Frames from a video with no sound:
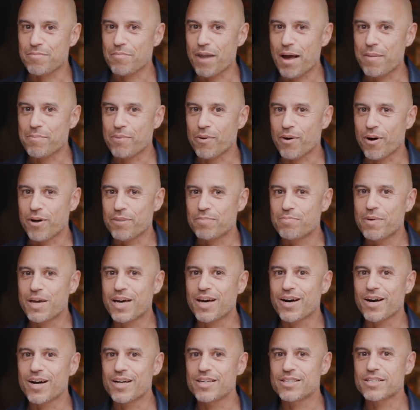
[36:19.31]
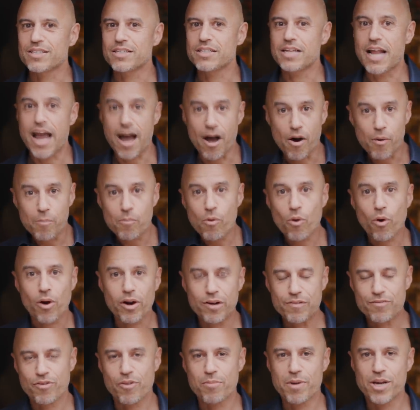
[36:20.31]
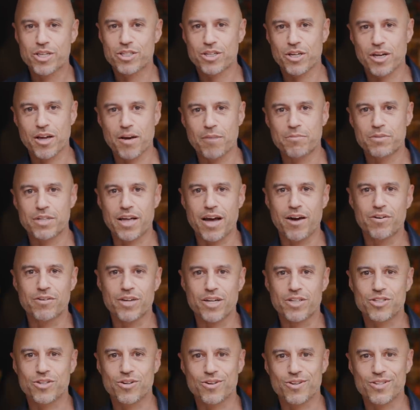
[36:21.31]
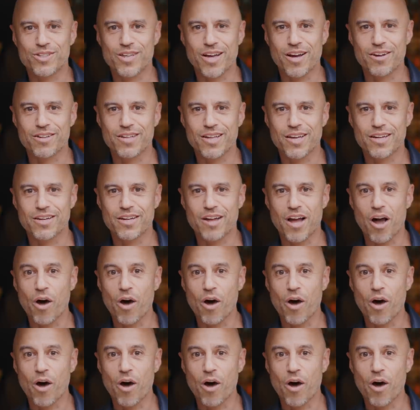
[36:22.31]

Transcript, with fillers: my part because now more information comes out and it turns out that